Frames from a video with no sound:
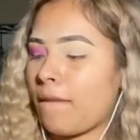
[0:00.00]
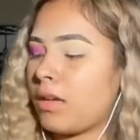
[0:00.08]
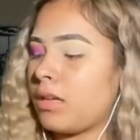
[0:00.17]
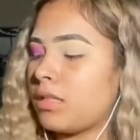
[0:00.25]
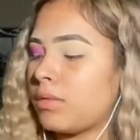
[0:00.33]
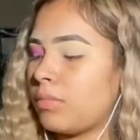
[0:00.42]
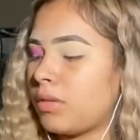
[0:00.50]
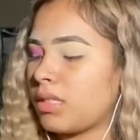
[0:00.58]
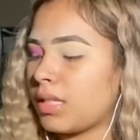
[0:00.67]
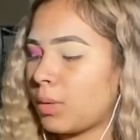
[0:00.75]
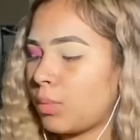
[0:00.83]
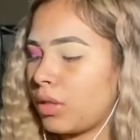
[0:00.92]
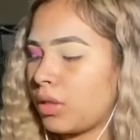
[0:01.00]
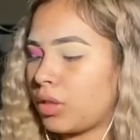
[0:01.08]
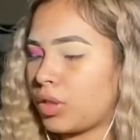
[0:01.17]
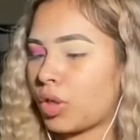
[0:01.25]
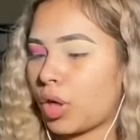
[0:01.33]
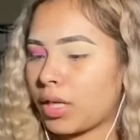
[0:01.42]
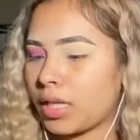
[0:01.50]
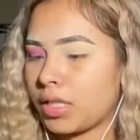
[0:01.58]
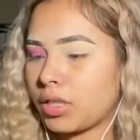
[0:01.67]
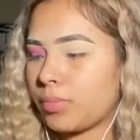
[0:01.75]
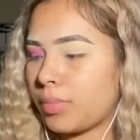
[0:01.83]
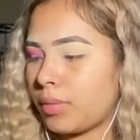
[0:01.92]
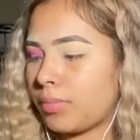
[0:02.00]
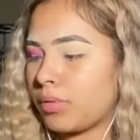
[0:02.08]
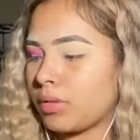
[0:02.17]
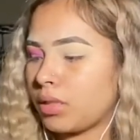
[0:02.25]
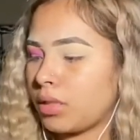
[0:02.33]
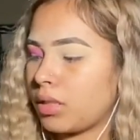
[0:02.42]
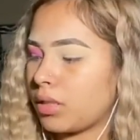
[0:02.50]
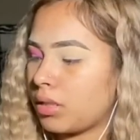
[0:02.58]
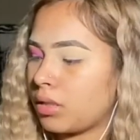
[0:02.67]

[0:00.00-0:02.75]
It's like one of the darkish purples in here.